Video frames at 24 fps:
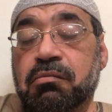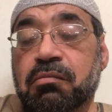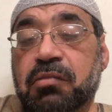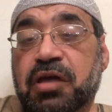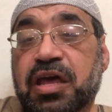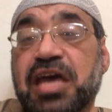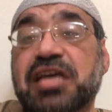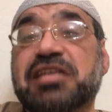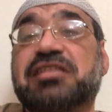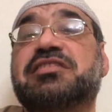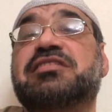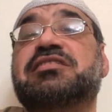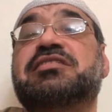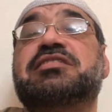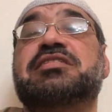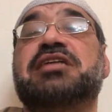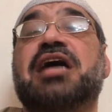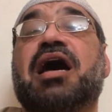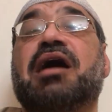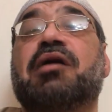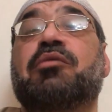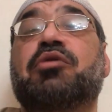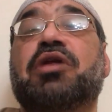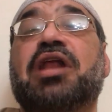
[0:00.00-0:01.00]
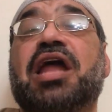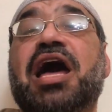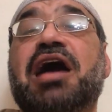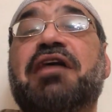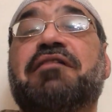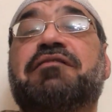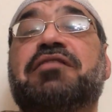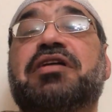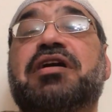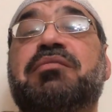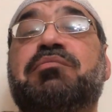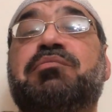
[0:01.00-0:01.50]
guests. I will
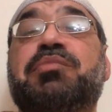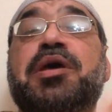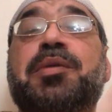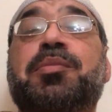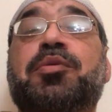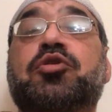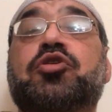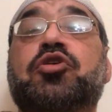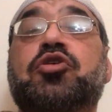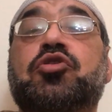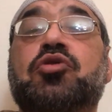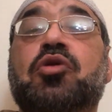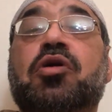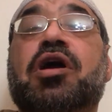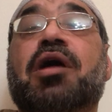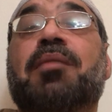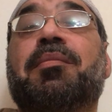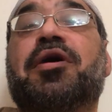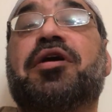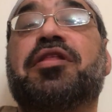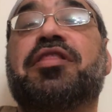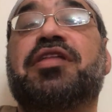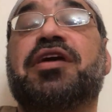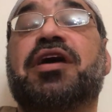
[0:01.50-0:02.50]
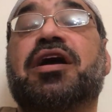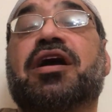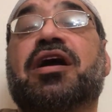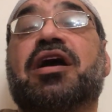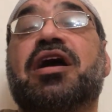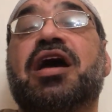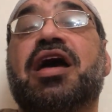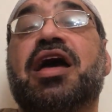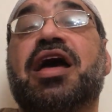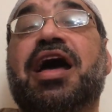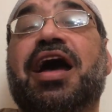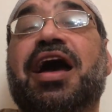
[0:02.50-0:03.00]
have people to talk about their
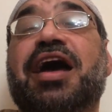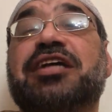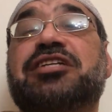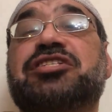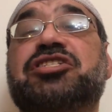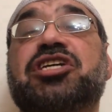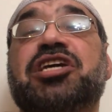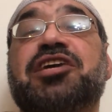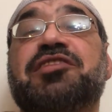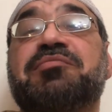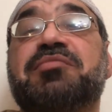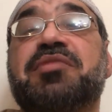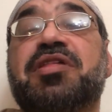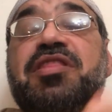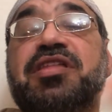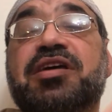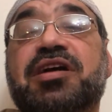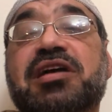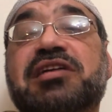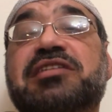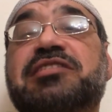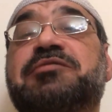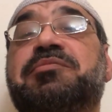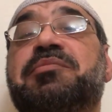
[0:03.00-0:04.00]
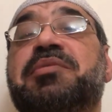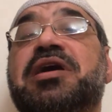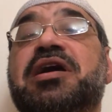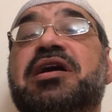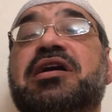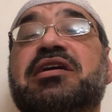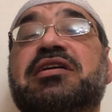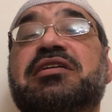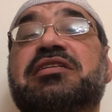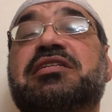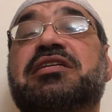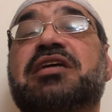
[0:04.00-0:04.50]
achievement, their
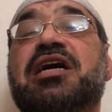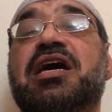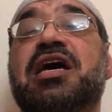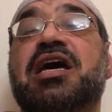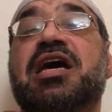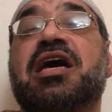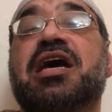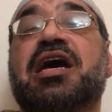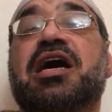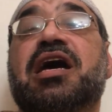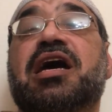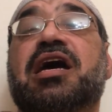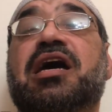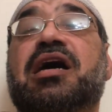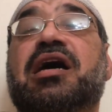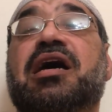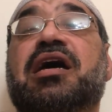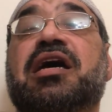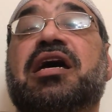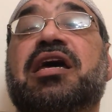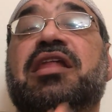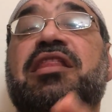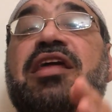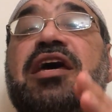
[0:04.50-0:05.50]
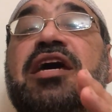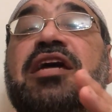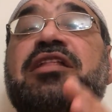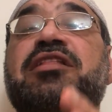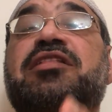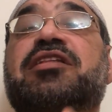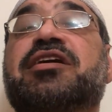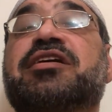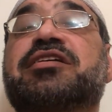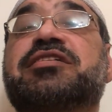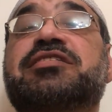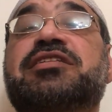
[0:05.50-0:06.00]
experience. The
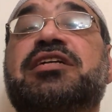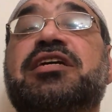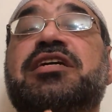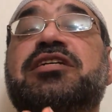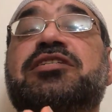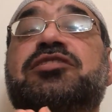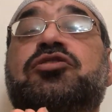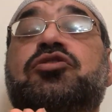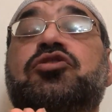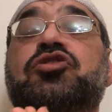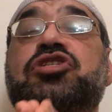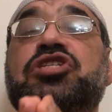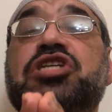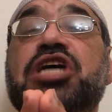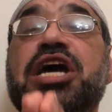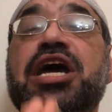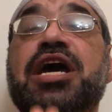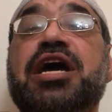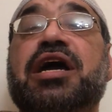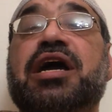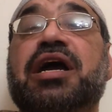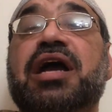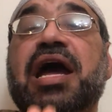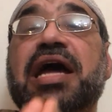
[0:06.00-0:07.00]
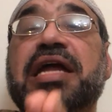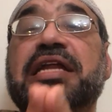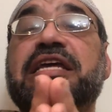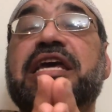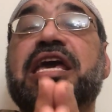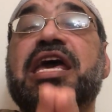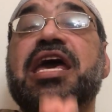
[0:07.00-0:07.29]
interest is to share and